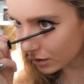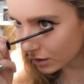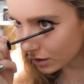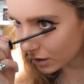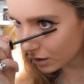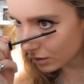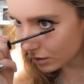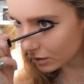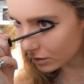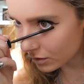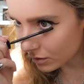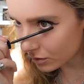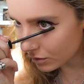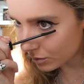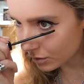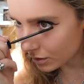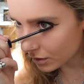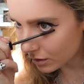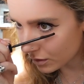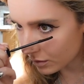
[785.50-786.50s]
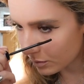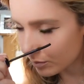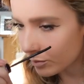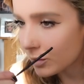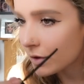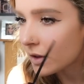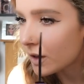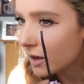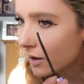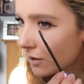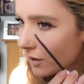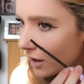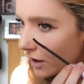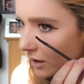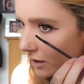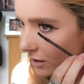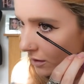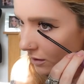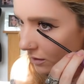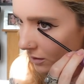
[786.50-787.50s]
curious as to what the what the hell
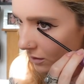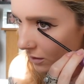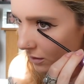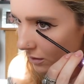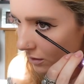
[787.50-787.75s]
that is.